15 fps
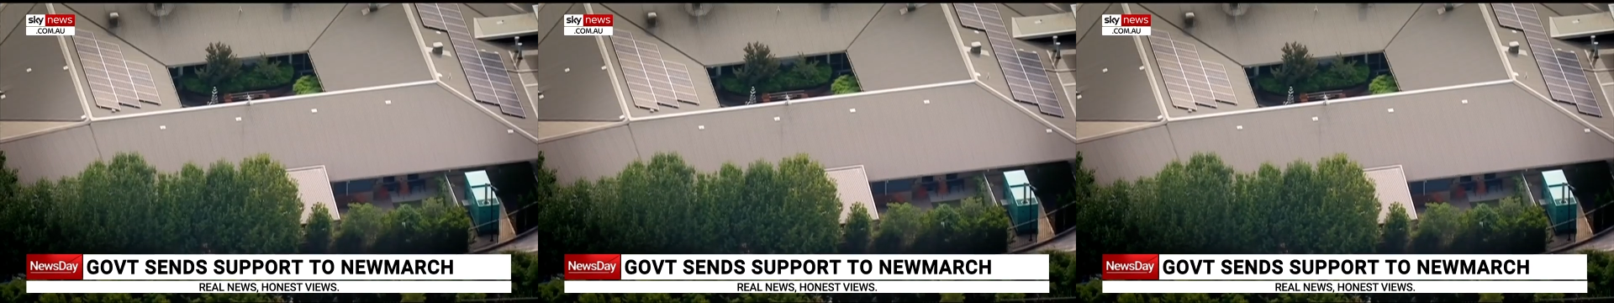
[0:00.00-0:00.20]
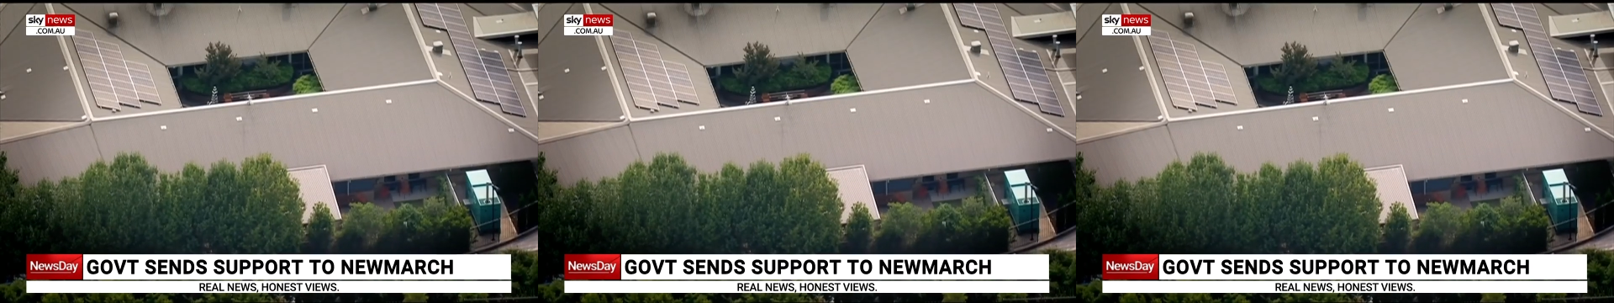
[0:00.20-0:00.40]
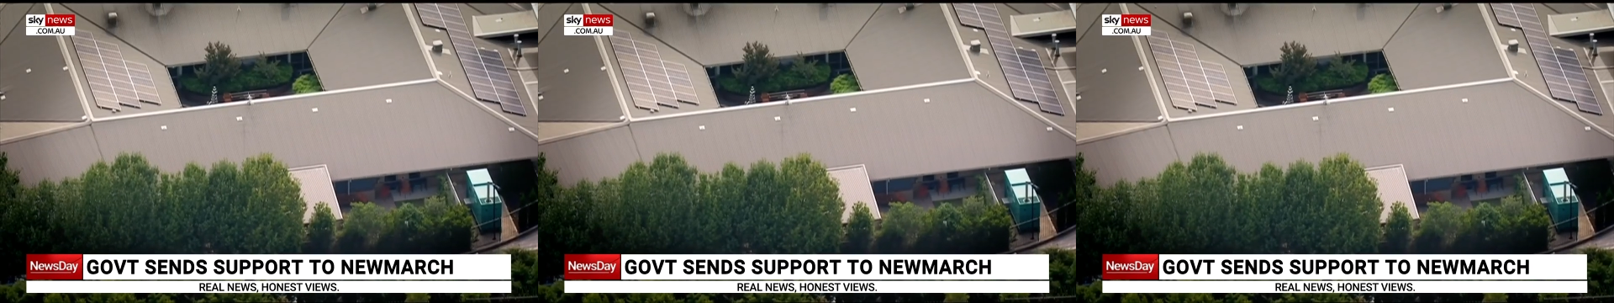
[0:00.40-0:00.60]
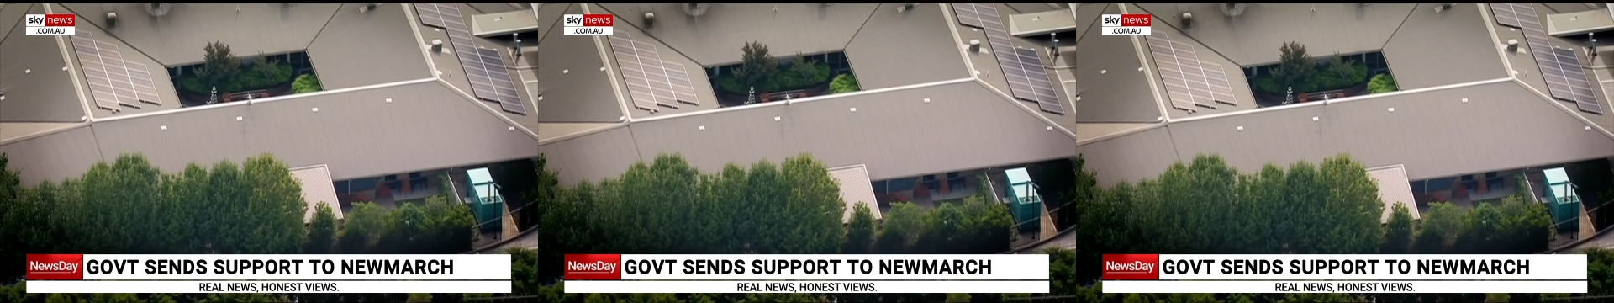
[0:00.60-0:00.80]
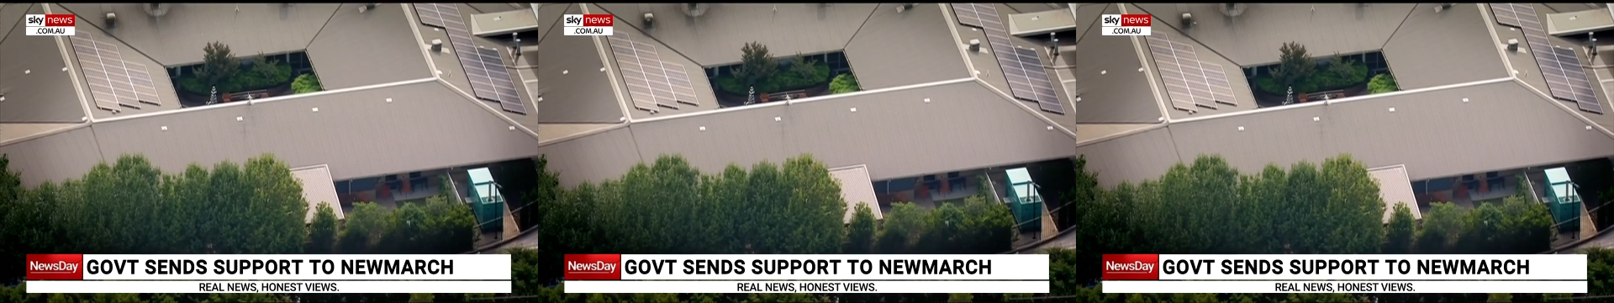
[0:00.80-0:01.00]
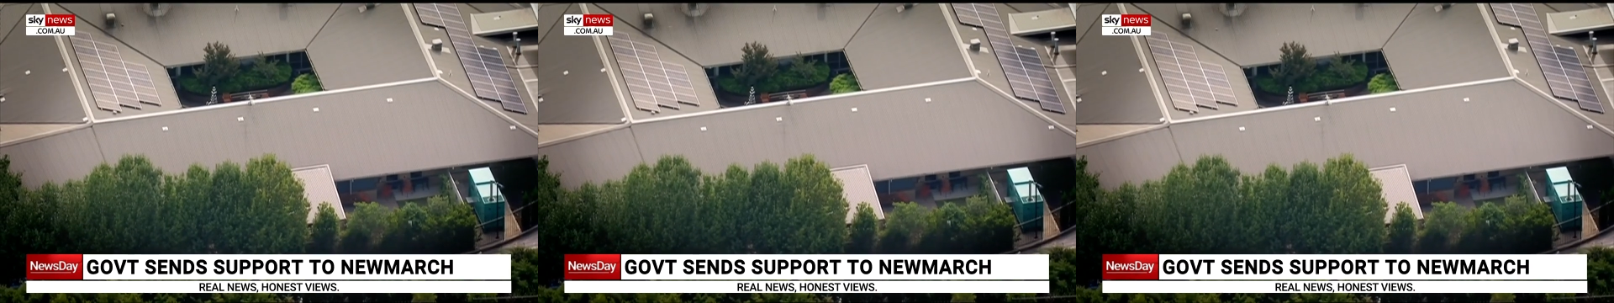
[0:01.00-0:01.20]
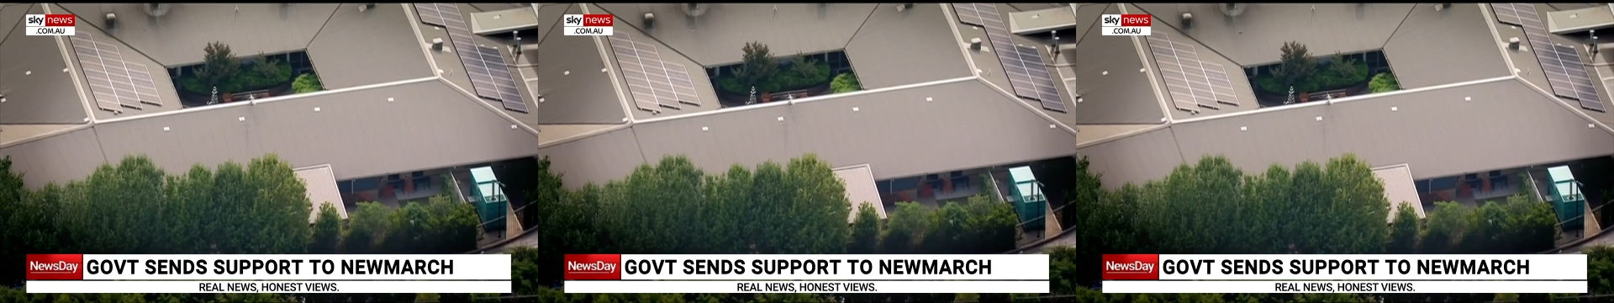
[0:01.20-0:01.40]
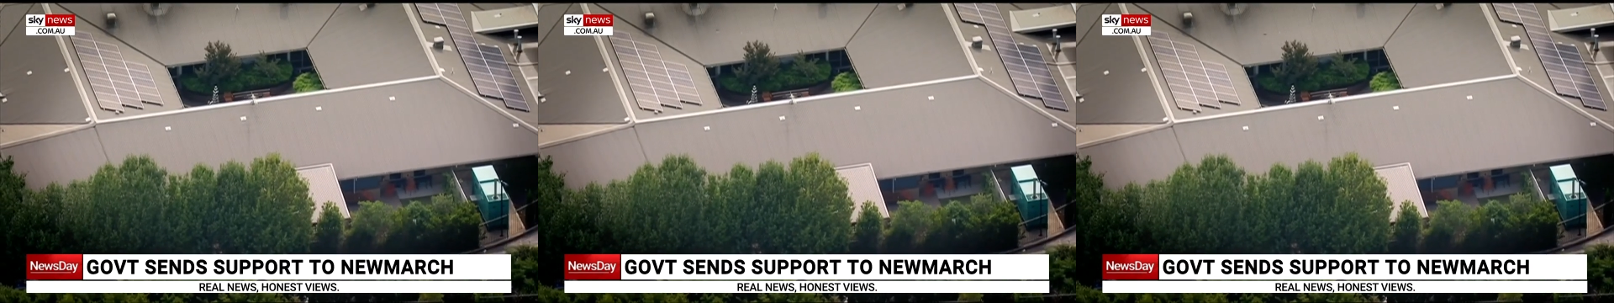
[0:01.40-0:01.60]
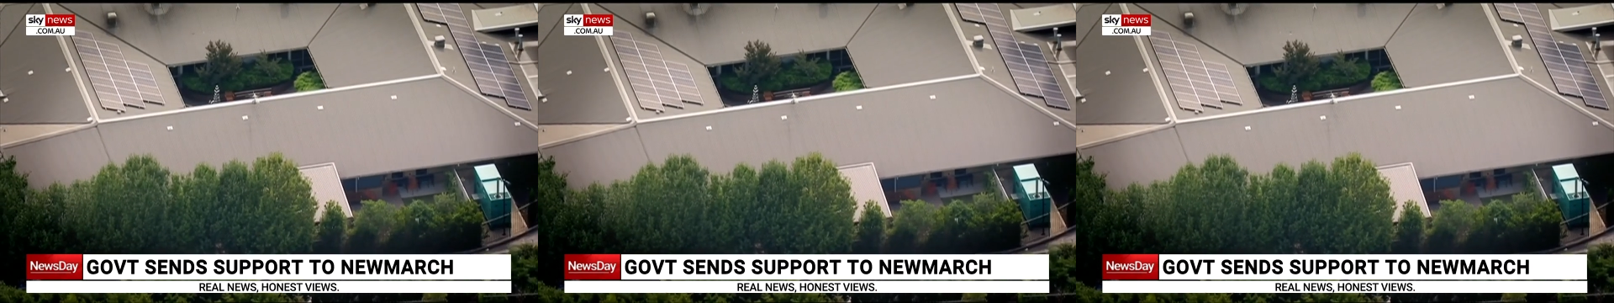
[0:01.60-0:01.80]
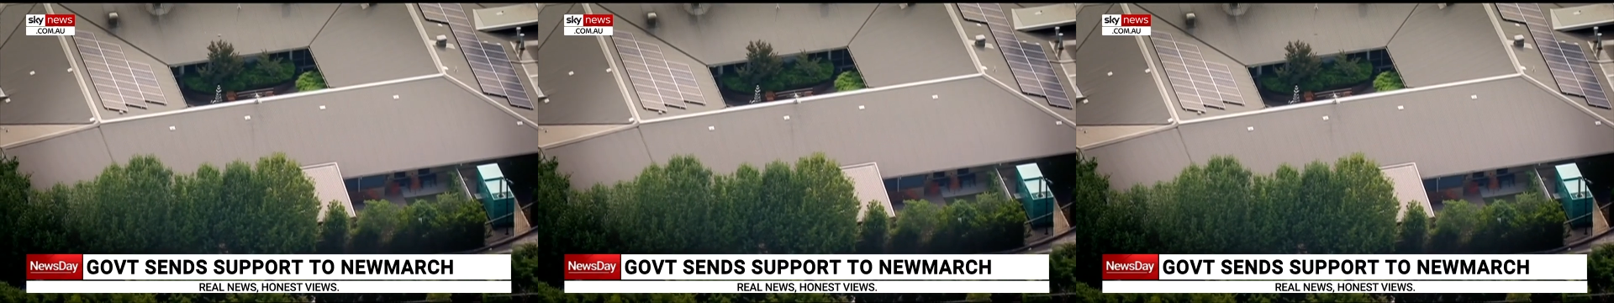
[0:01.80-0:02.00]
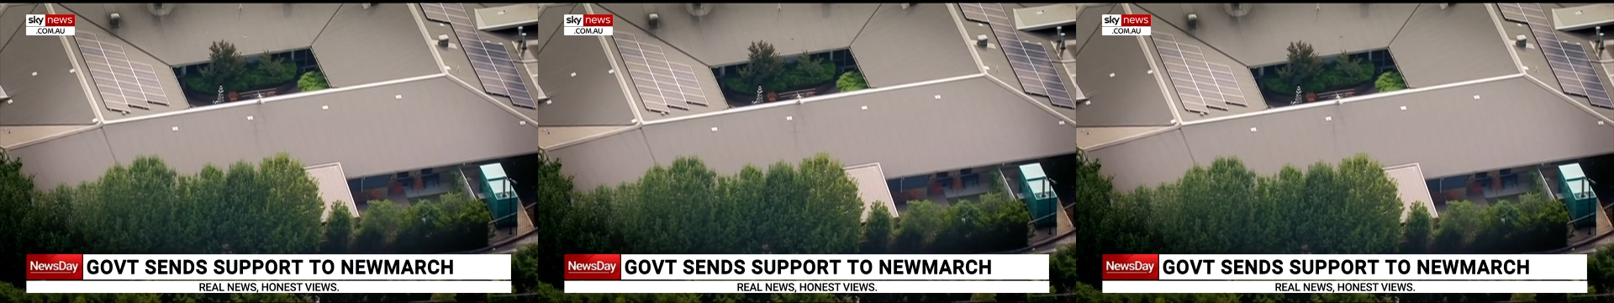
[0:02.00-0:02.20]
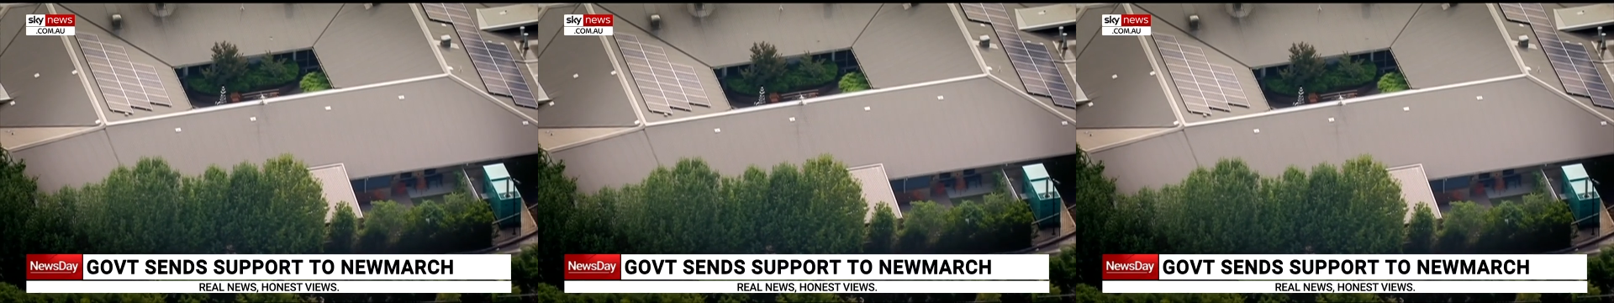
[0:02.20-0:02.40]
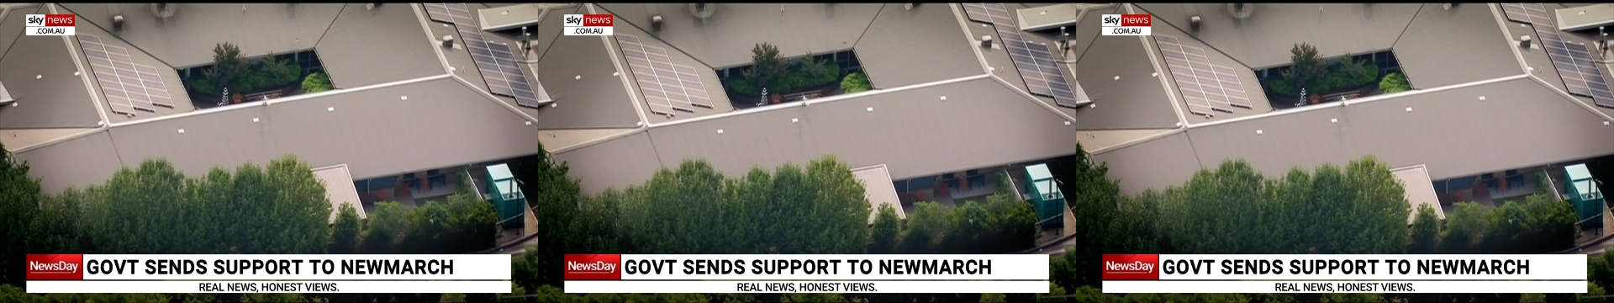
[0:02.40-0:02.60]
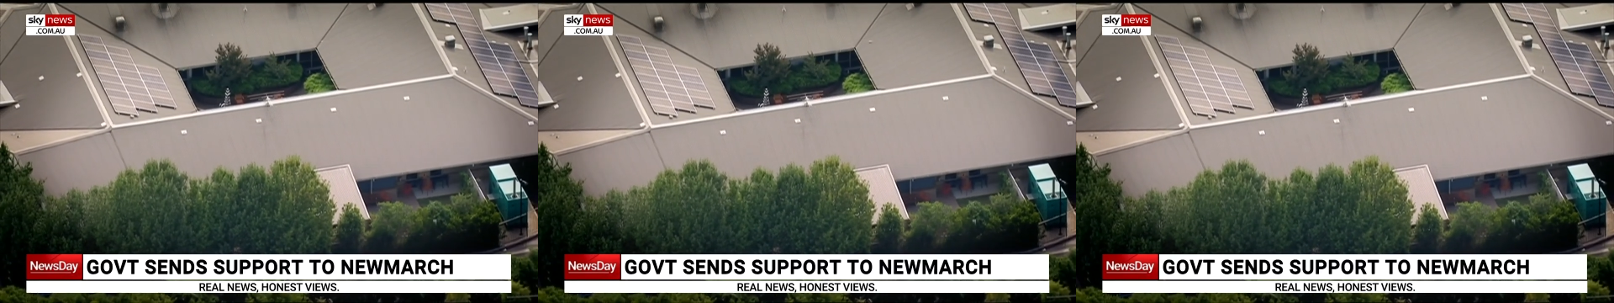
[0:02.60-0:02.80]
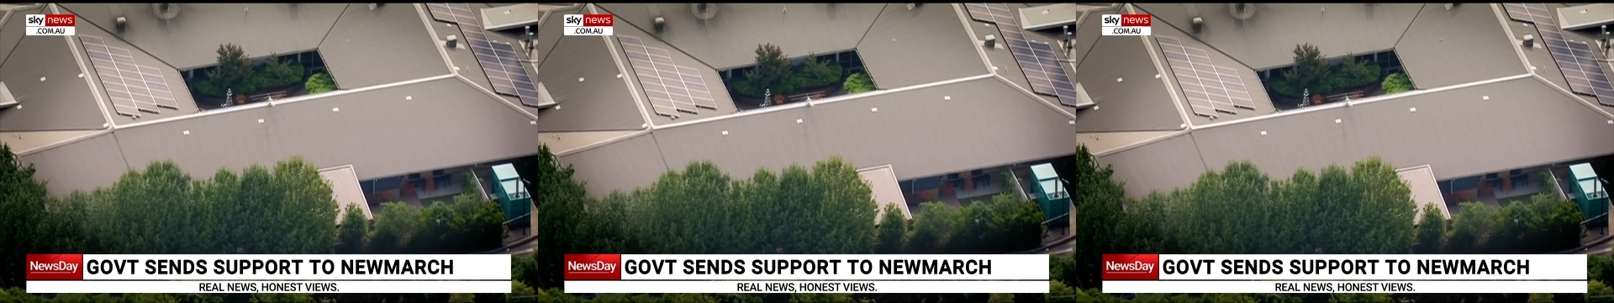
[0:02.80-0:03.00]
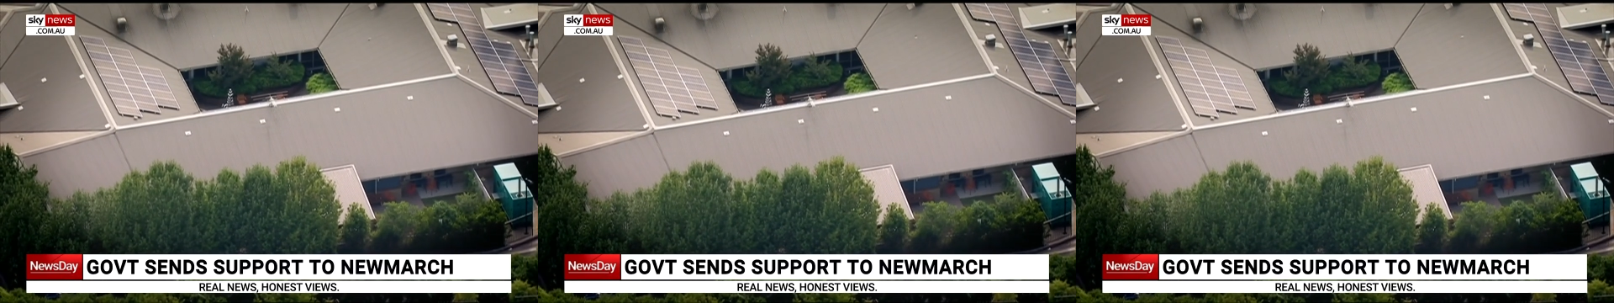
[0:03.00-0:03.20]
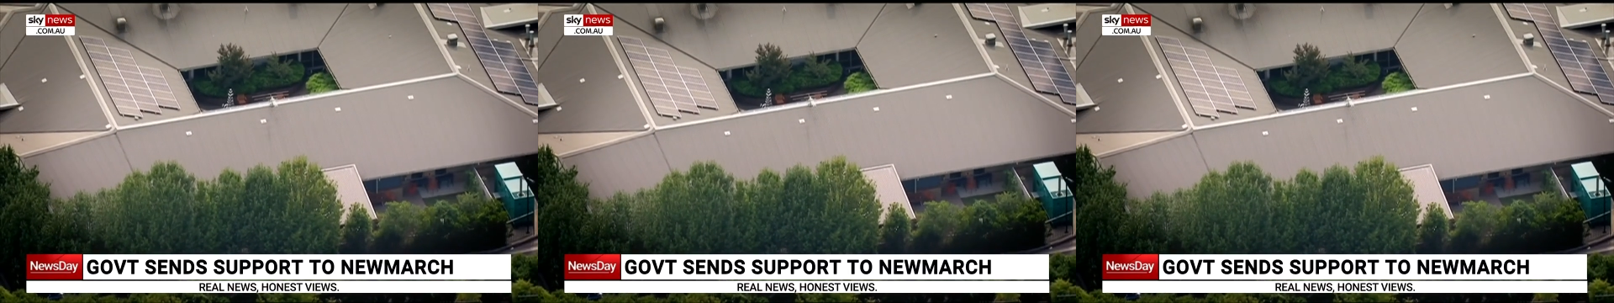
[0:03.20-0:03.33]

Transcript: [unreadable: no face in view]